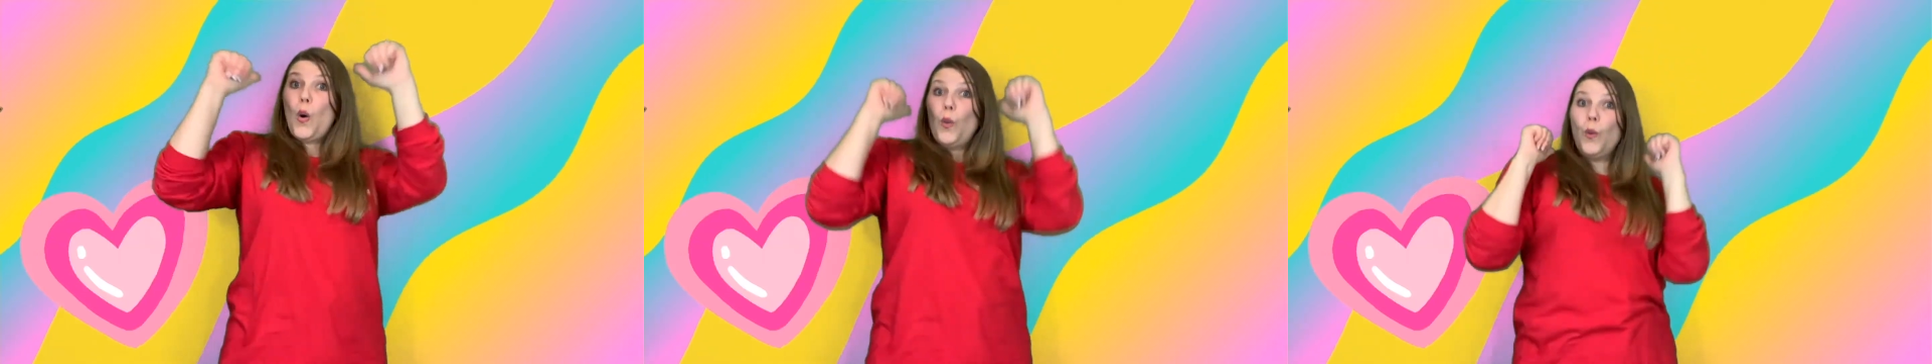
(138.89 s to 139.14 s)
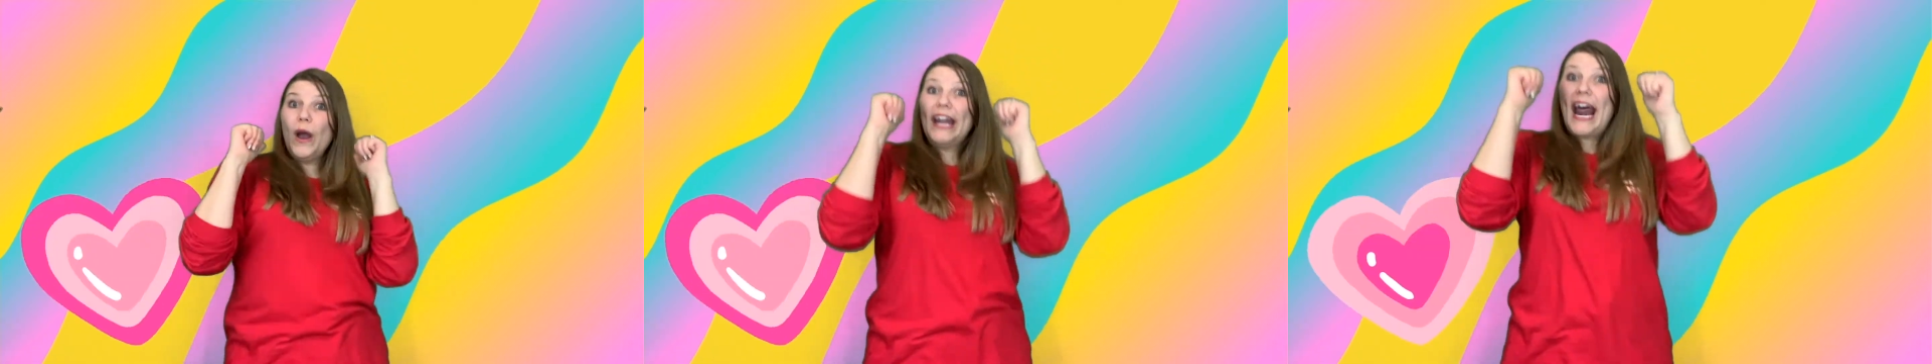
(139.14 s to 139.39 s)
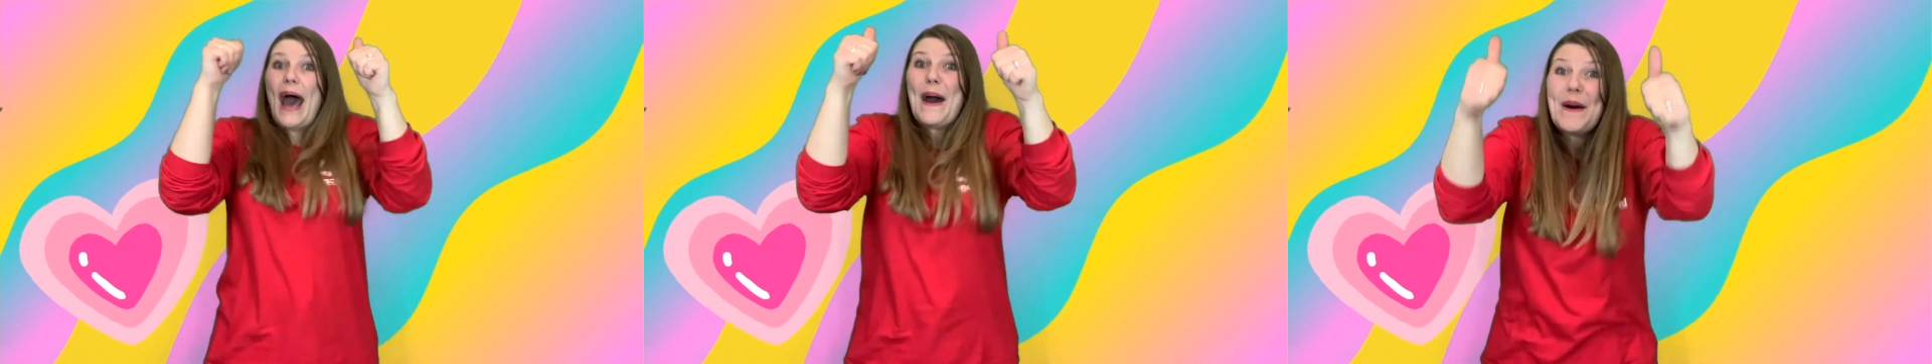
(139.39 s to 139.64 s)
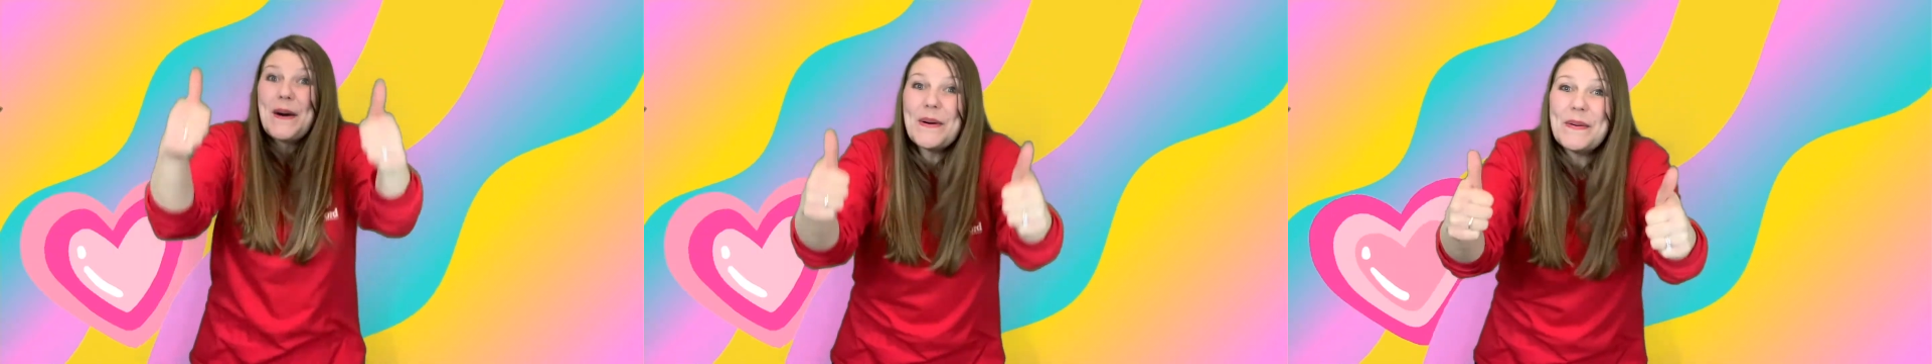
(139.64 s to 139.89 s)
When I
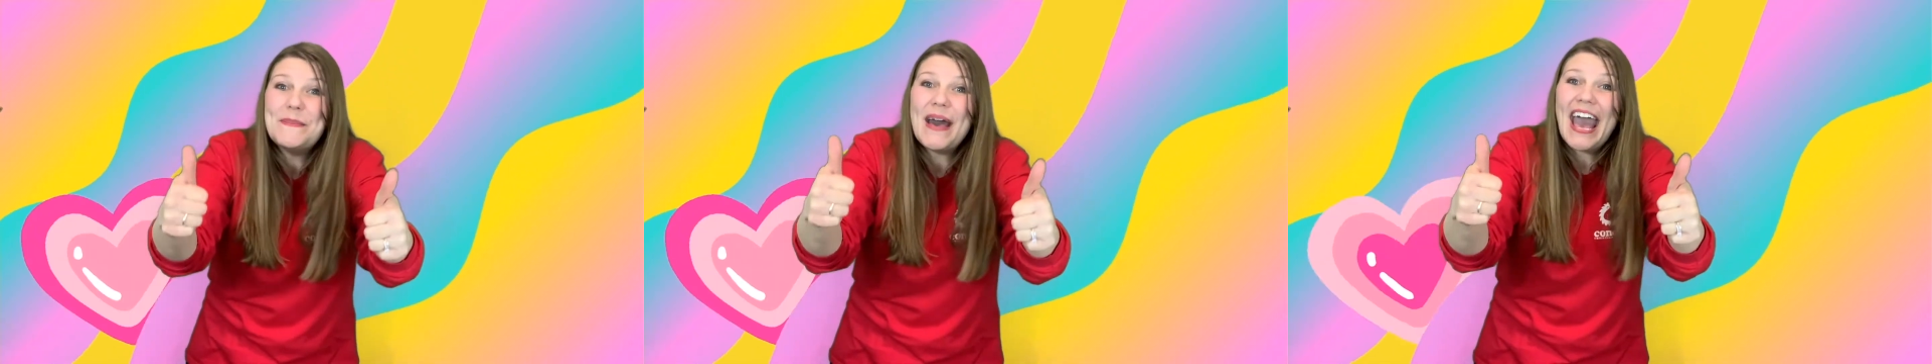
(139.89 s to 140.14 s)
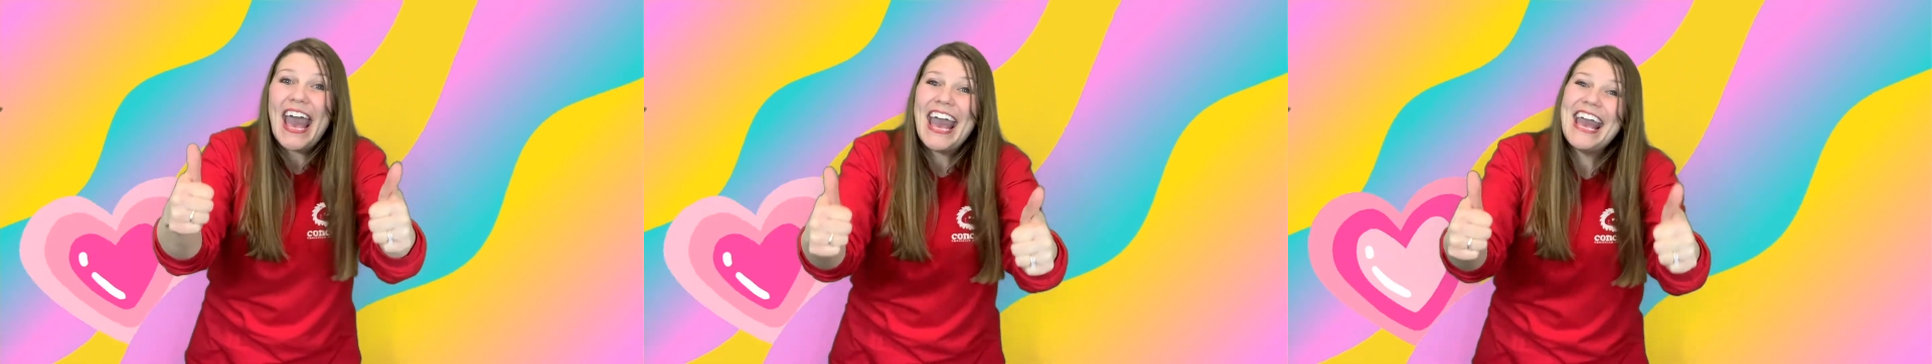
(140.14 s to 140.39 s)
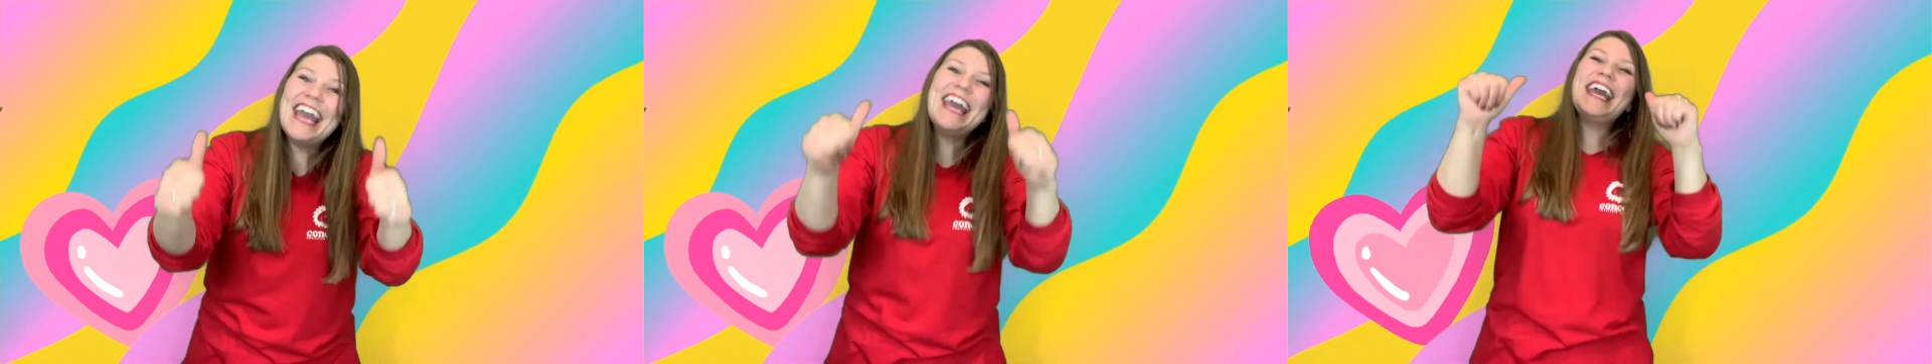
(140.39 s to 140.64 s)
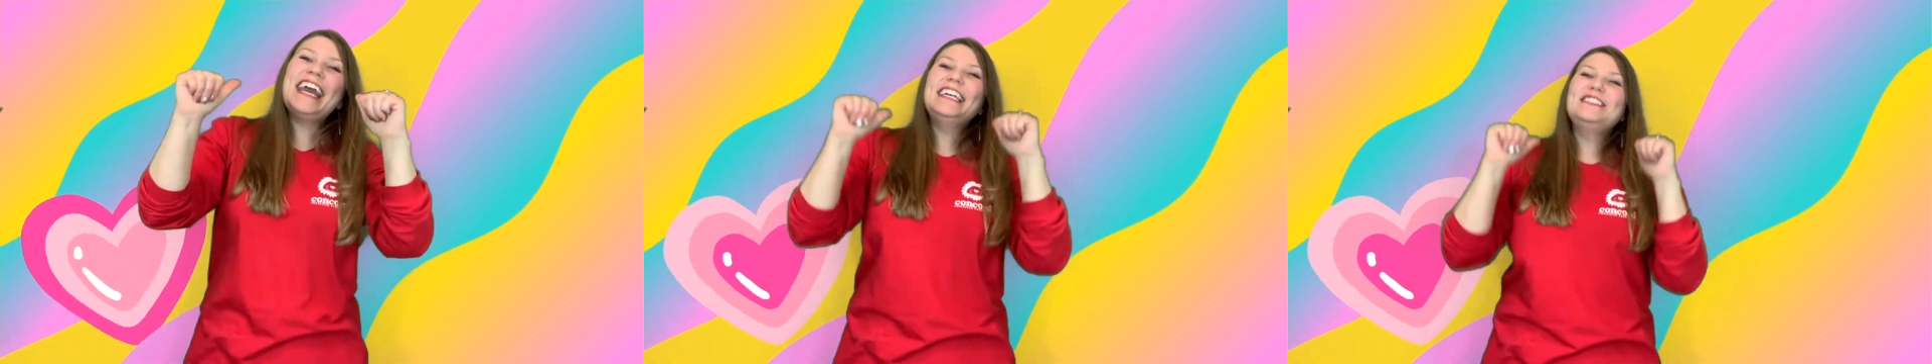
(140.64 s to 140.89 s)

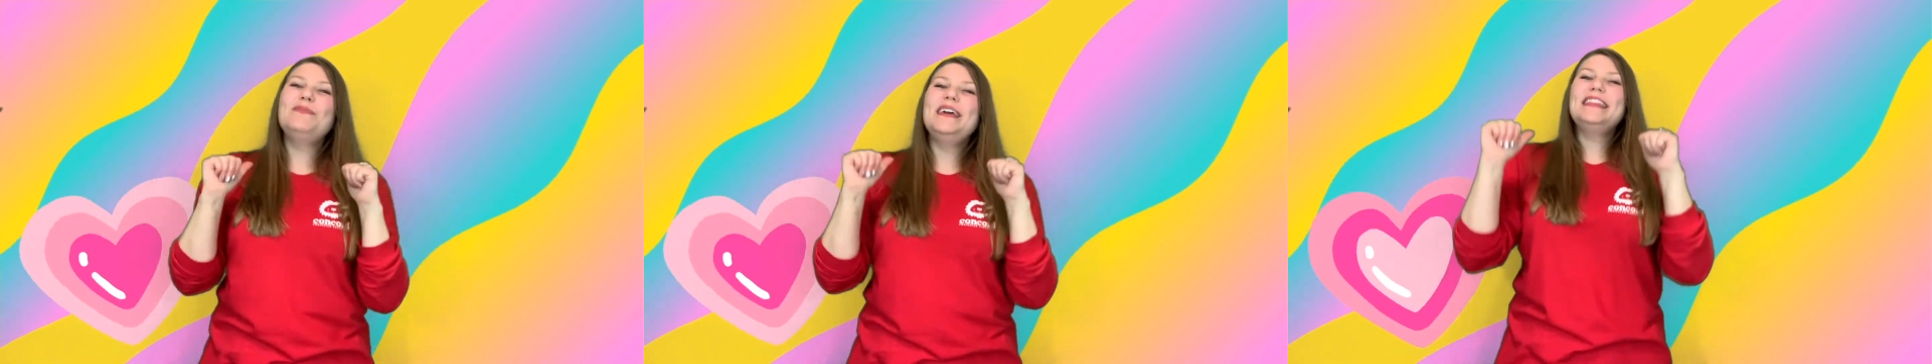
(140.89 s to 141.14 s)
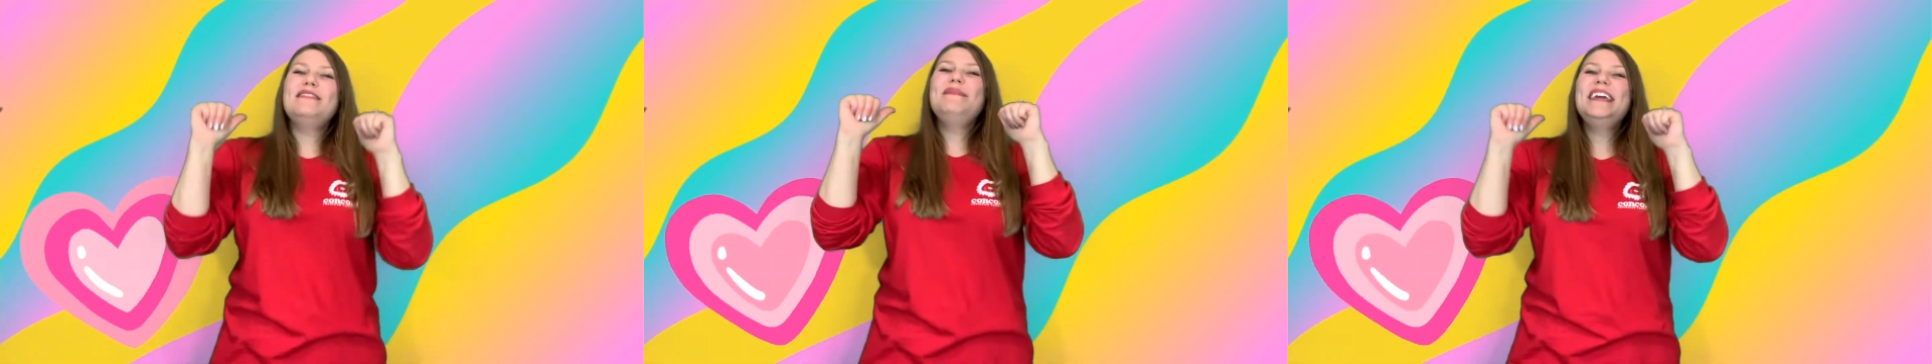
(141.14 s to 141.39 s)
obey, He's with